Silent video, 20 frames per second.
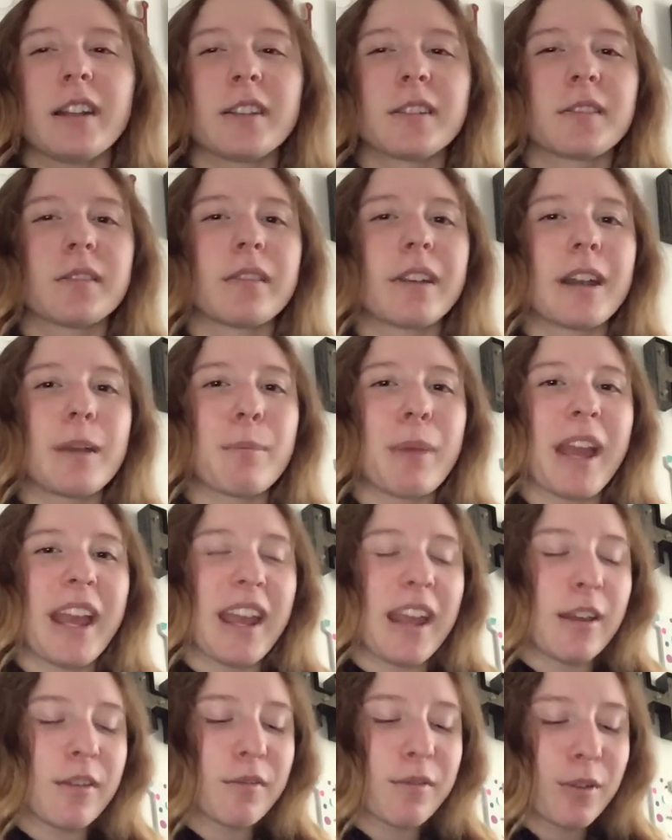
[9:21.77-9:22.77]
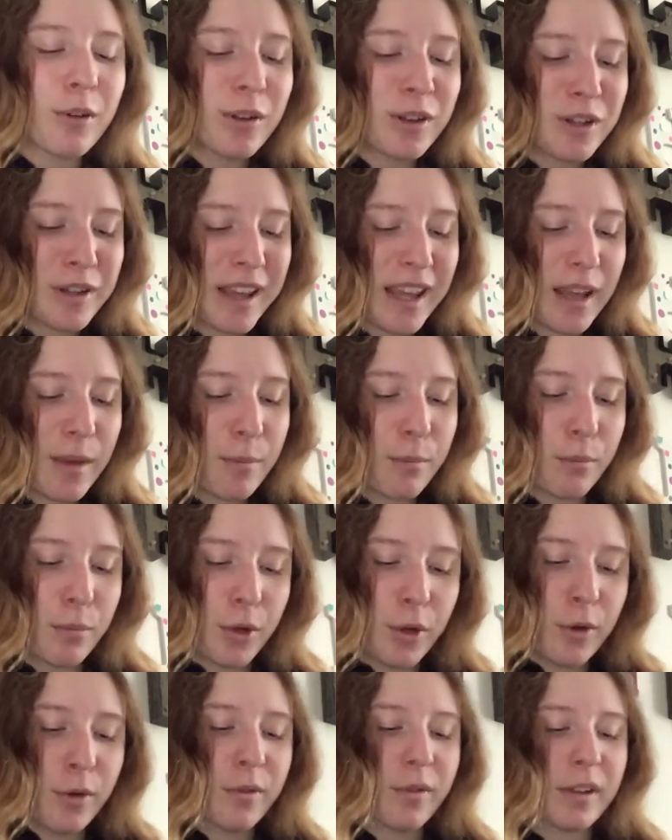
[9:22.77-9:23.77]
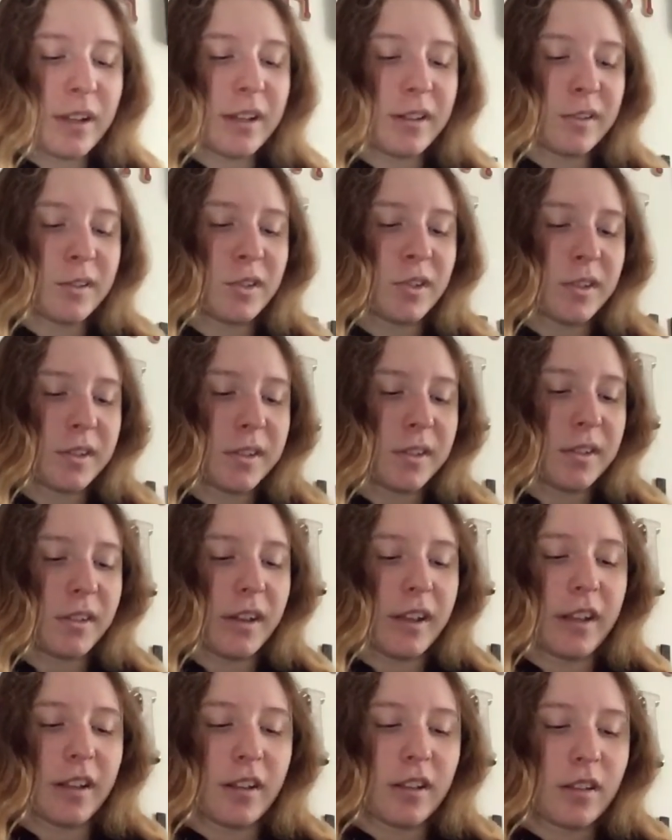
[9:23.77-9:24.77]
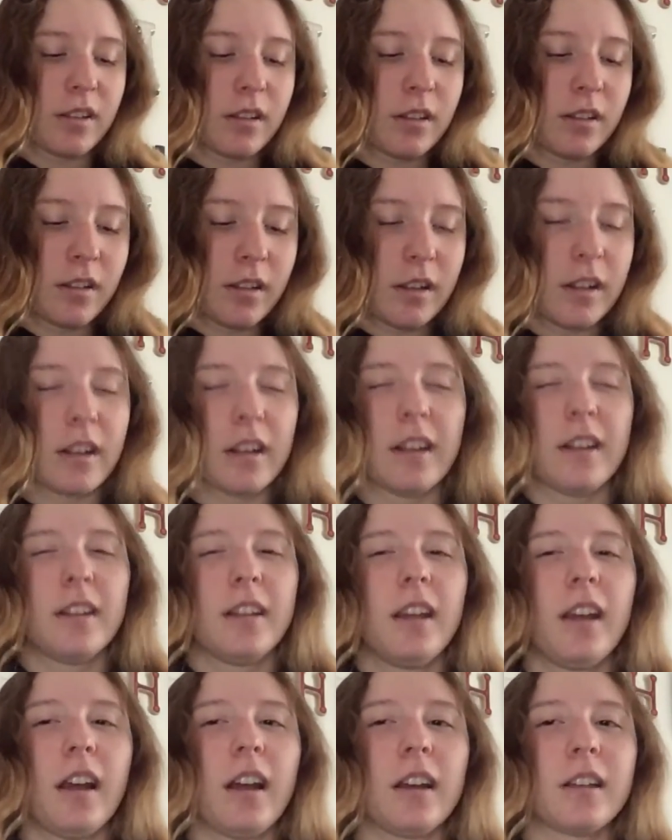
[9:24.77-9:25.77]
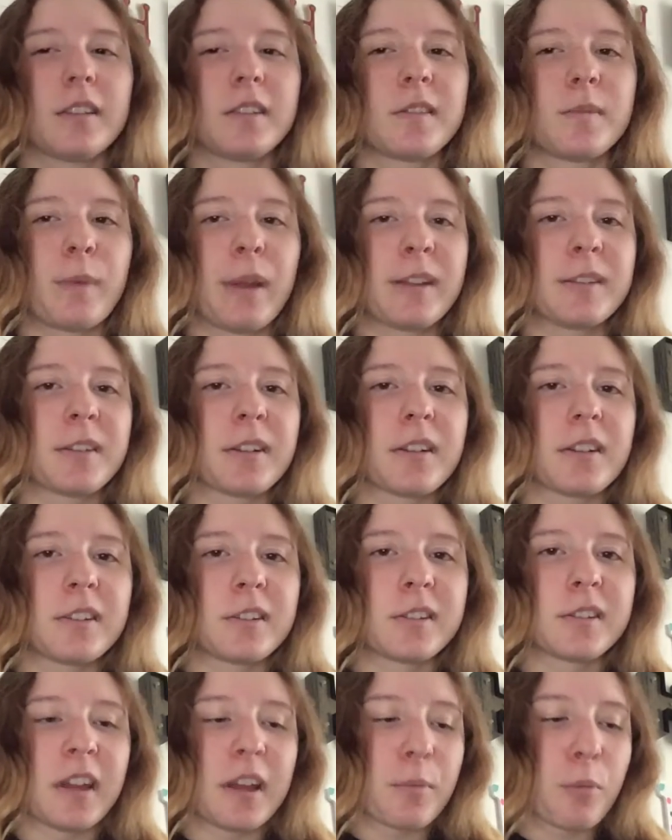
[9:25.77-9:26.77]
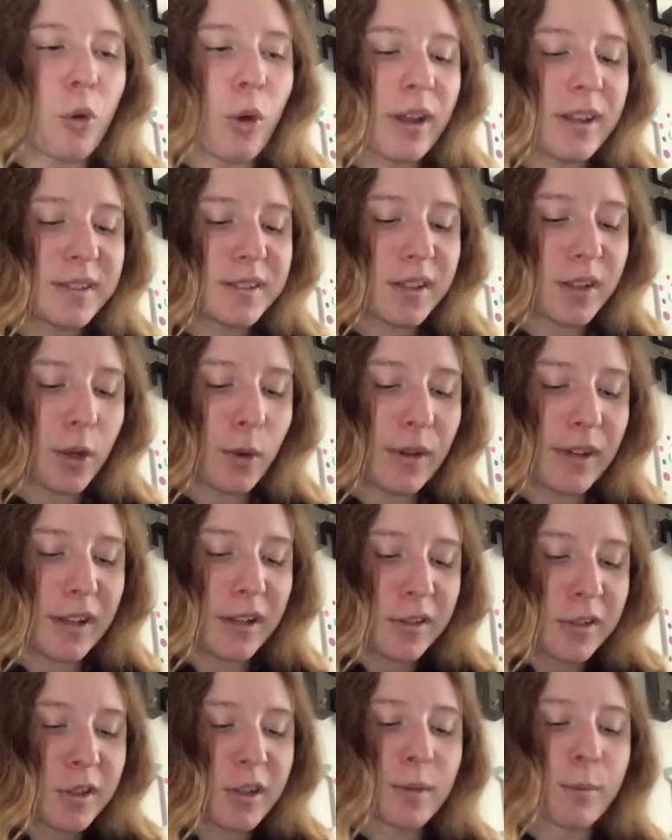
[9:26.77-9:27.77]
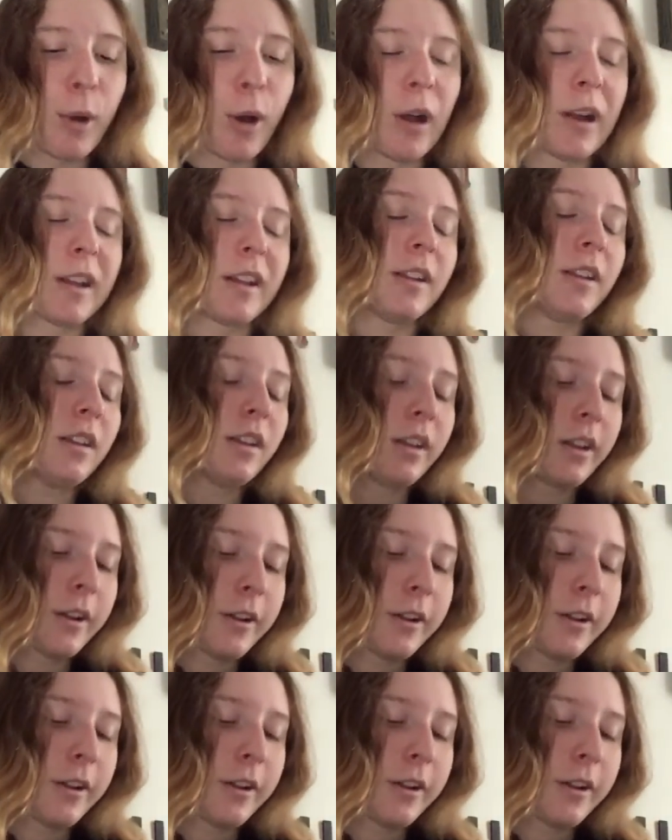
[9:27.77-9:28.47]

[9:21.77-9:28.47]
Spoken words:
And it's very painful, and you can't move. And it's just, like, it's basically just, like, poison going into your body.